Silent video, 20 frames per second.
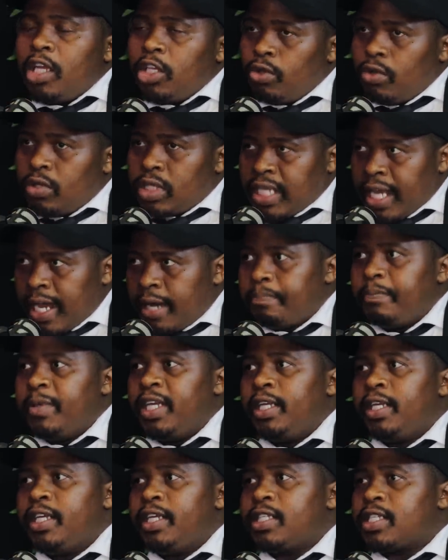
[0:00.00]
You take
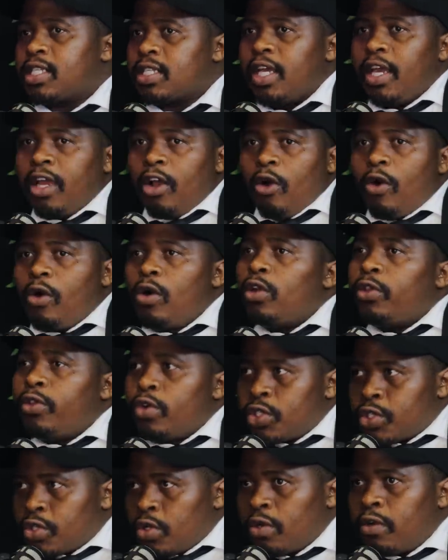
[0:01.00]
minutes, all
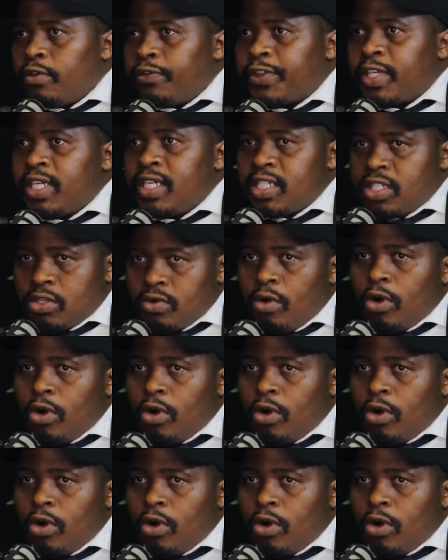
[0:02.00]
those sort of things.